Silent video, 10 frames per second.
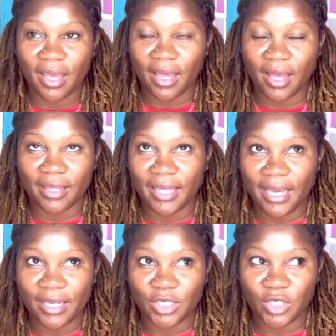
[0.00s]
I think
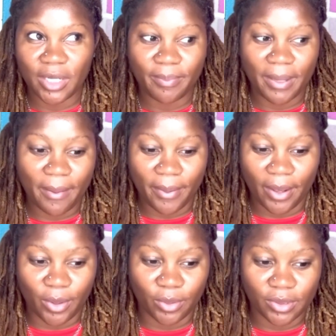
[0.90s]
it took me
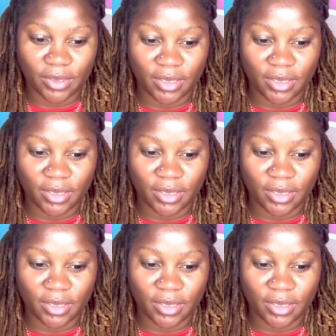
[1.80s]
about,